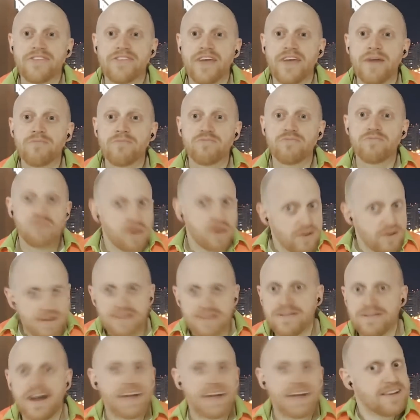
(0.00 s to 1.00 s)
I'm really
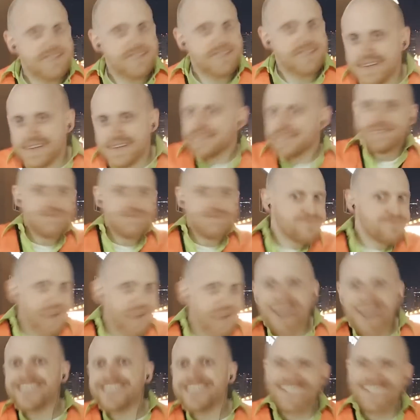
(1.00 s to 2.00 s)
like
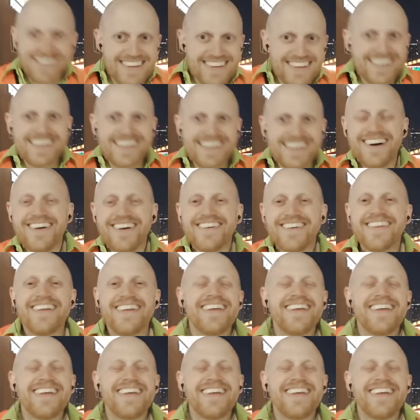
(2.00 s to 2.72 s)
hustling, you know.